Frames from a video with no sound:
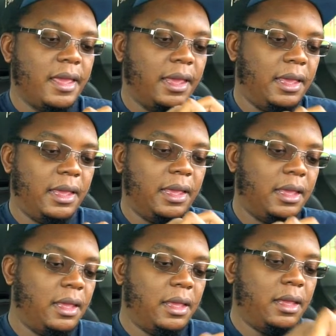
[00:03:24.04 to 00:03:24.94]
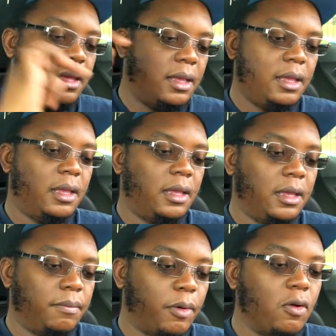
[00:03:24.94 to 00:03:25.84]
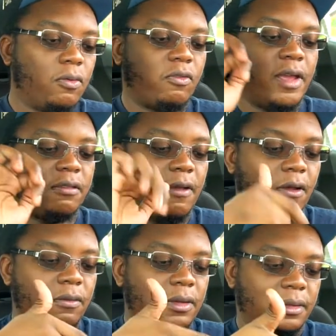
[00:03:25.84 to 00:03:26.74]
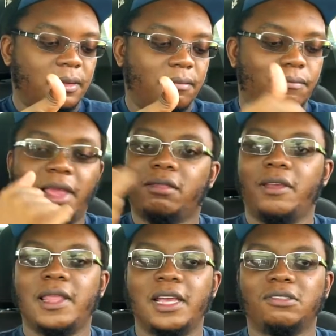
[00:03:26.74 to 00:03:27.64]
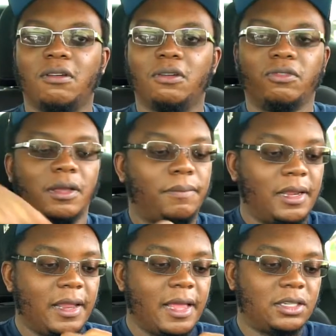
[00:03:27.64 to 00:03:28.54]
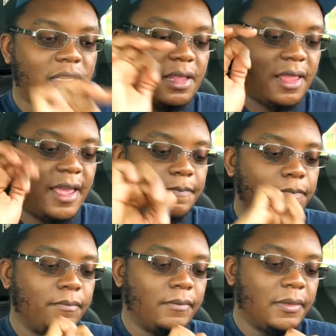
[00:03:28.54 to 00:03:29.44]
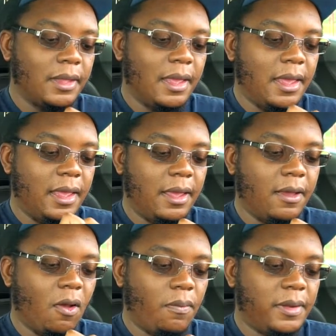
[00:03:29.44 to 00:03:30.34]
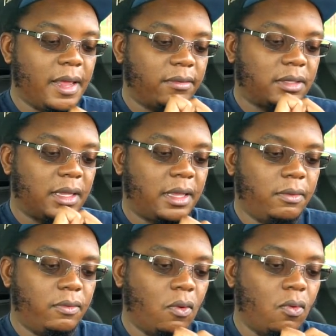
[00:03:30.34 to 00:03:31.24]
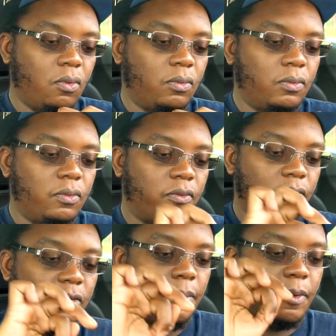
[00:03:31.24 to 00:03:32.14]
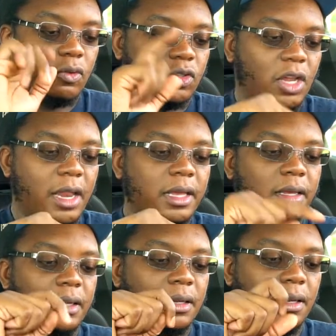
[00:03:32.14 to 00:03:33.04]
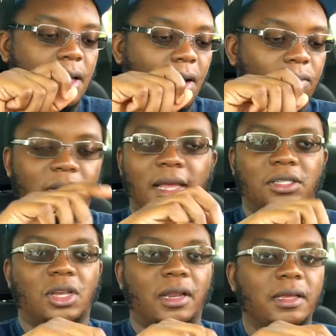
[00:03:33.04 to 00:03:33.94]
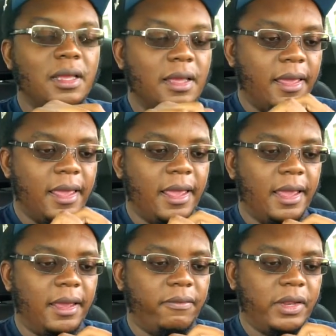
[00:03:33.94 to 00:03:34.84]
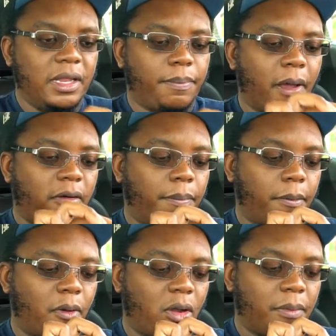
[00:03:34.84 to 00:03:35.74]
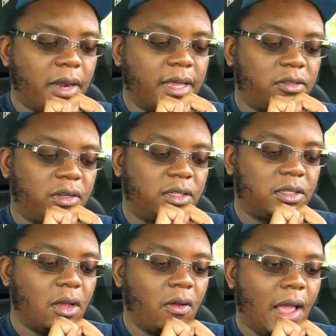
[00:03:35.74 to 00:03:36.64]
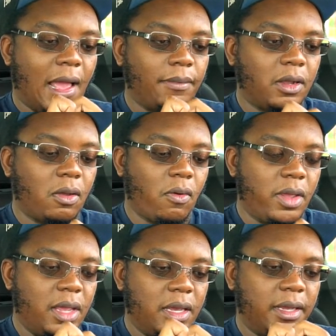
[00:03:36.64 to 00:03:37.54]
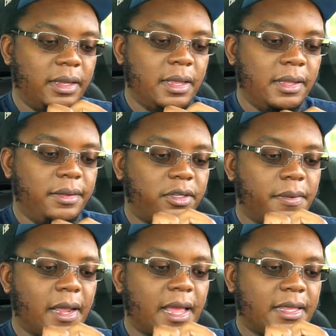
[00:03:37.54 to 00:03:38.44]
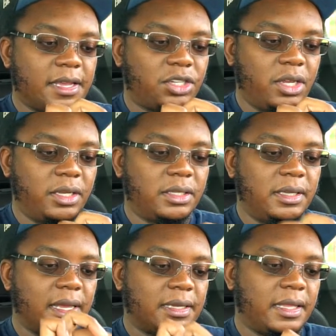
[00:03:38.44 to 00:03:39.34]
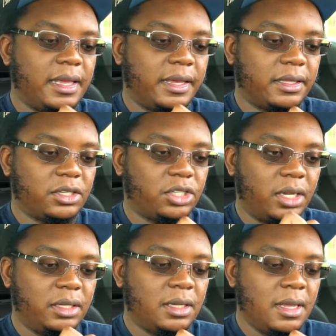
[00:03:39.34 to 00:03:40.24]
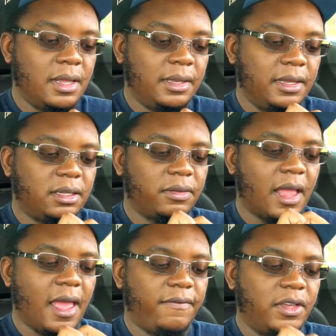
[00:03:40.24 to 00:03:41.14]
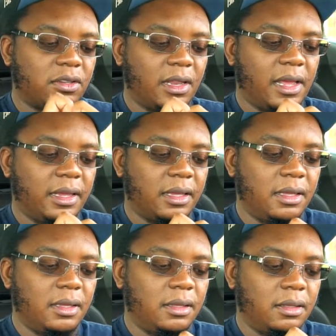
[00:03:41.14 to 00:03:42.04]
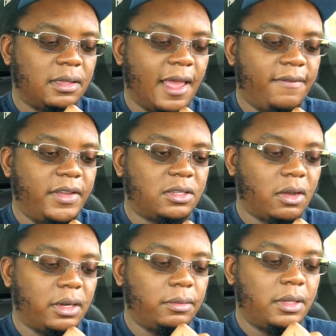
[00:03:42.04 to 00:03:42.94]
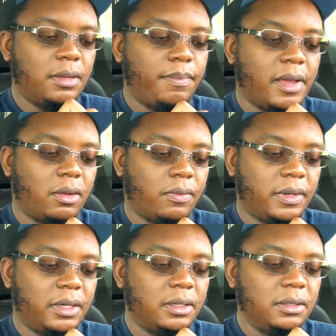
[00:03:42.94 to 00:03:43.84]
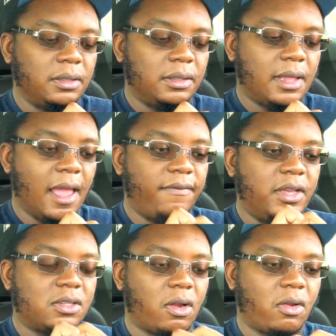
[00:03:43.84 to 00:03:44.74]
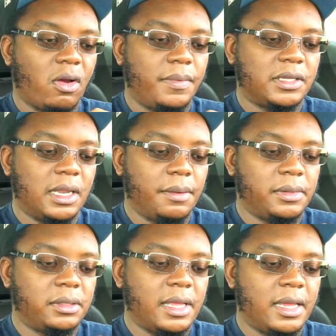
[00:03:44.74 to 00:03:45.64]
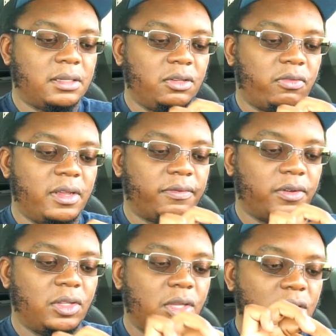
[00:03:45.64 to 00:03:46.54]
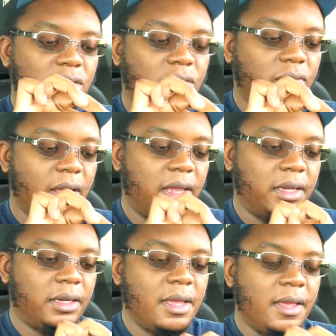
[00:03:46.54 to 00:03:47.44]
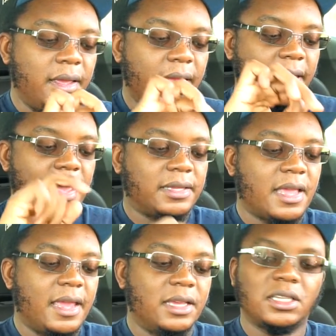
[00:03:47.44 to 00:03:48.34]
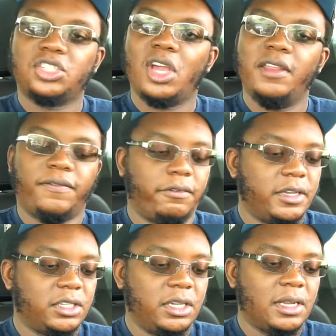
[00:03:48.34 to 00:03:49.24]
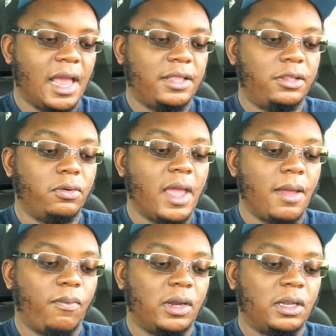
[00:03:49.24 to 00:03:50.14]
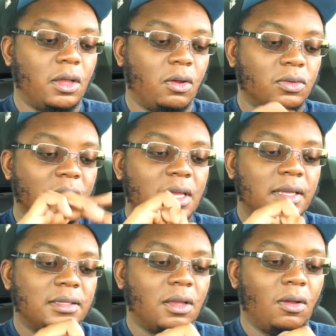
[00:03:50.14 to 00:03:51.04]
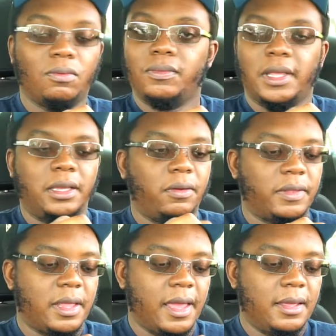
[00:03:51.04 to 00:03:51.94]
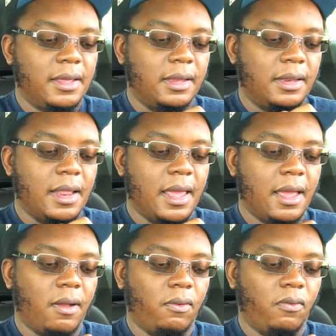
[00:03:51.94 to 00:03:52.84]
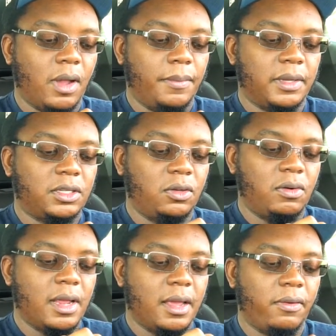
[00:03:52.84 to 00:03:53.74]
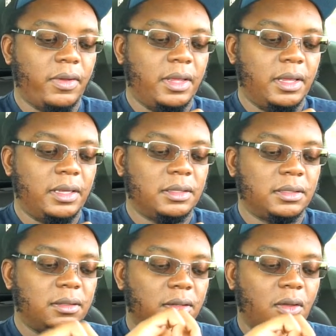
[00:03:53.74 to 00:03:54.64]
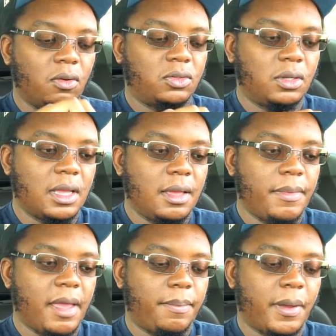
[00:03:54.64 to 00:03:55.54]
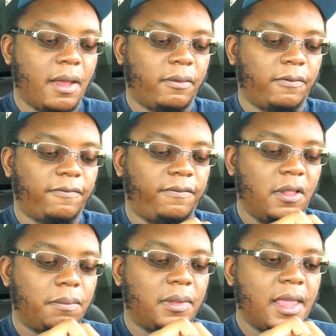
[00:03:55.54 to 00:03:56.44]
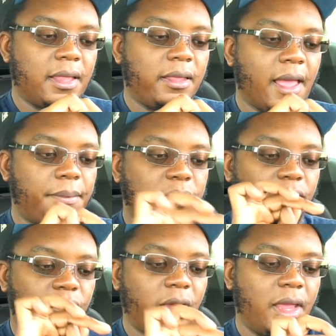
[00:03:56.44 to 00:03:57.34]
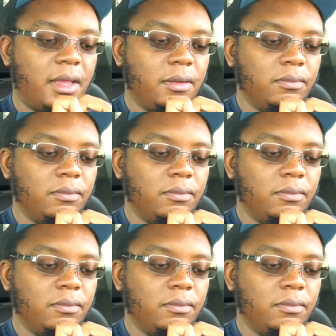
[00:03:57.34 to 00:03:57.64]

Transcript: And boom, great throw. Made three nice throws. We completed that just like that. And hopefully that was the. Ooh, Rumpo. Shiny? No, not shiny. And we need to power up a Pokemon actually. So I'm going to go in here. Let's see if I got that Shinx. Yes, I did get the Shinx. Let's see what the IVs are like. The IVs are. Get back over there. The IVs are garbage, and I'm going to actually transfer these two right here. And yes, that is a shiny Persian. I do have one of those. So there you go with that. Now, what I'm about to do now is go to combat power, flip that the opposite way.